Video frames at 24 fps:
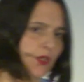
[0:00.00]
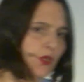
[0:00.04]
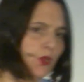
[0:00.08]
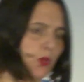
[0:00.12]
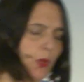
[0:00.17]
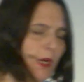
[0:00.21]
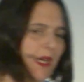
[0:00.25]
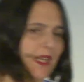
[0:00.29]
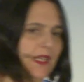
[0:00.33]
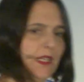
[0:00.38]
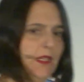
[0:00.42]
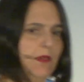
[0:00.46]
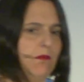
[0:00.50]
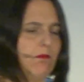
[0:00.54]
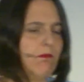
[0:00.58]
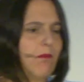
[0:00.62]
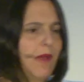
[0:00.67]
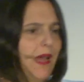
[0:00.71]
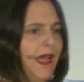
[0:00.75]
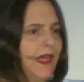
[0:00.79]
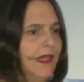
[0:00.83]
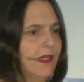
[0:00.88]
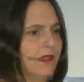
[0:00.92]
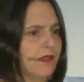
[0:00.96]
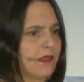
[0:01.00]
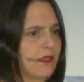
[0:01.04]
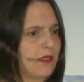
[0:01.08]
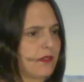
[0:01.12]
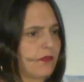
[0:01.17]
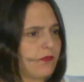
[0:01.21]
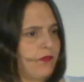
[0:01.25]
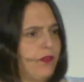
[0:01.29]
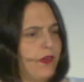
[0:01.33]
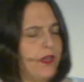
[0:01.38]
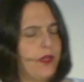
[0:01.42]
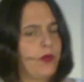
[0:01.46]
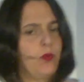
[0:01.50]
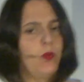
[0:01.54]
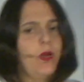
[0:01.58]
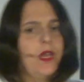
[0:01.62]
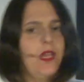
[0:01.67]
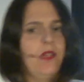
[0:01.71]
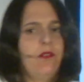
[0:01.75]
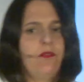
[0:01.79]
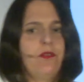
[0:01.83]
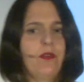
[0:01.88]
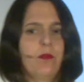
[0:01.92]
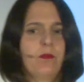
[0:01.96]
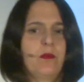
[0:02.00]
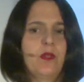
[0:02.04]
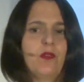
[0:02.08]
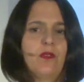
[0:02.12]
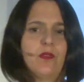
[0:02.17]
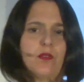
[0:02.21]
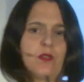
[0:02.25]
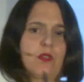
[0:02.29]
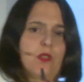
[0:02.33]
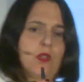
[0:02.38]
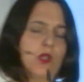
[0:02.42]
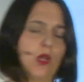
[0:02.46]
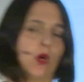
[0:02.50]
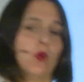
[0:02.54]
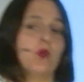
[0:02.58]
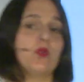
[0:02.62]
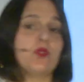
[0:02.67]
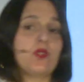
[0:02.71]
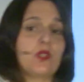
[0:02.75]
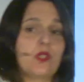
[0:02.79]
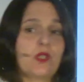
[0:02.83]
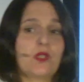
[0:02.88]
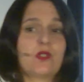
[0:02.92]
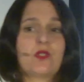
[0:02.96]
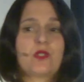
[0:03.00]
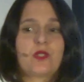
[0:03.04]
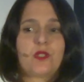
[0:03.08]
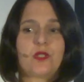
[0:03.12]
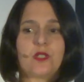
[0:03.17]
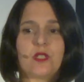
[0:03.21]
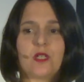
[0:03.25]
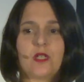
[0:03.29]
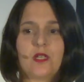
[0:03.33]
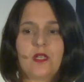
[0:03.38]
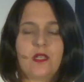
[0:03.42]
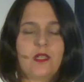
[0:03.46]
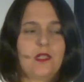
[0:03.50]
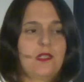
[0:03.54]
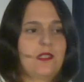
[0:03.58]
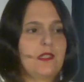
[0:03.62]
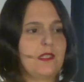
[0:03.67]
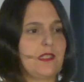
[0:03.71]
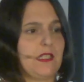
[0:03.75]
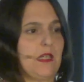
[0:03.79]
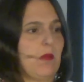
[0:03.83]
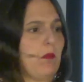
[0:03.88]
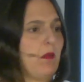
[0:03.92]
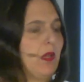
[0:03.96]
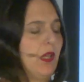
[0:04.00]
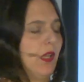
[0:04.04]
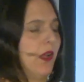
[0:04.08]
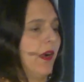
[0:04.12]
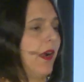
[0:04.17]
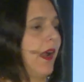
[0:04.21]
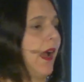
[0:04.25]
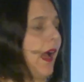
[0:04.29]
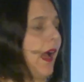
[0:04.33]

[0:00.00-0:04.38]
20 miles far away from the closest similar